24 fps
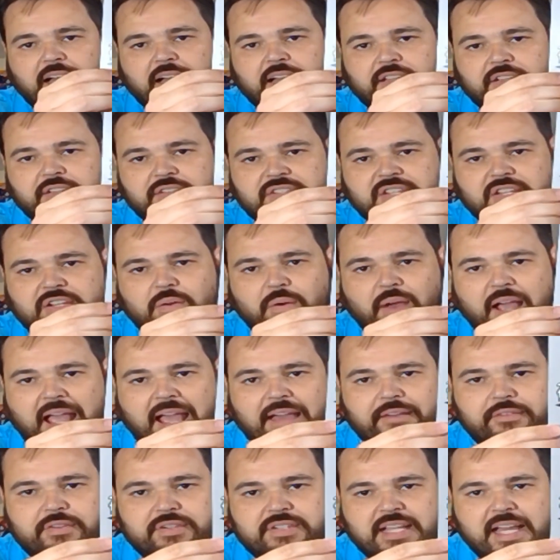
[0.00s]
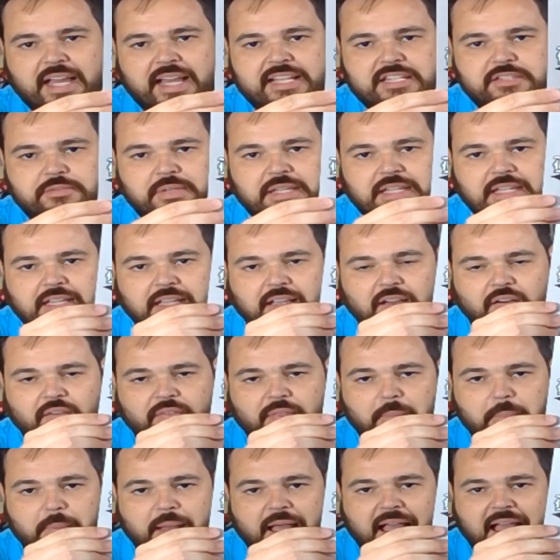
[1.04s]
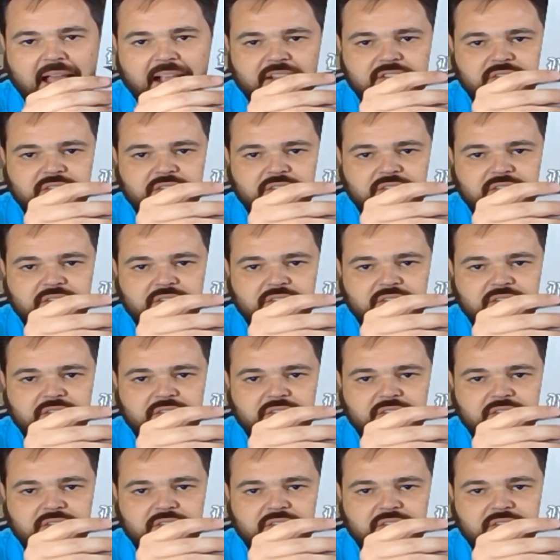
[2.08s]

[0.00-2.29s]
You see no advertising on the back,